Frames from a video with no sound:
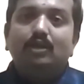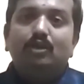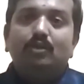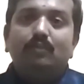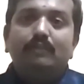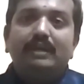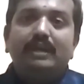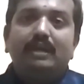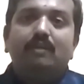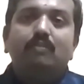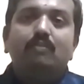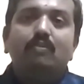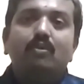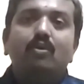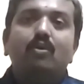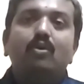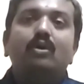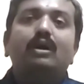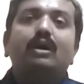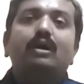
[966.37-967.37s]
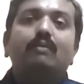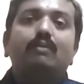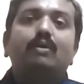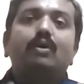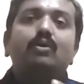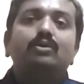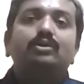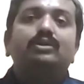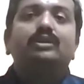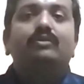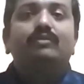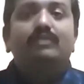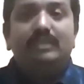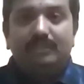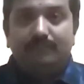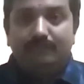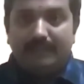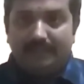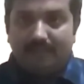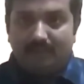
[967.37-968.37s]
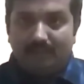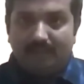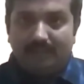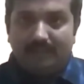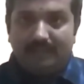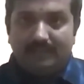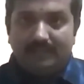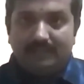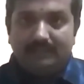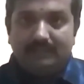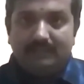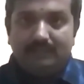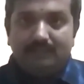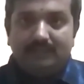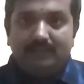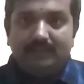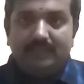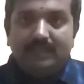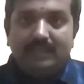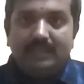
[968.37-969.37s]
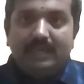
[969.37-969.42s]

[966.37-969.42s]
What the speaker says: to make more amounts of these microorganisms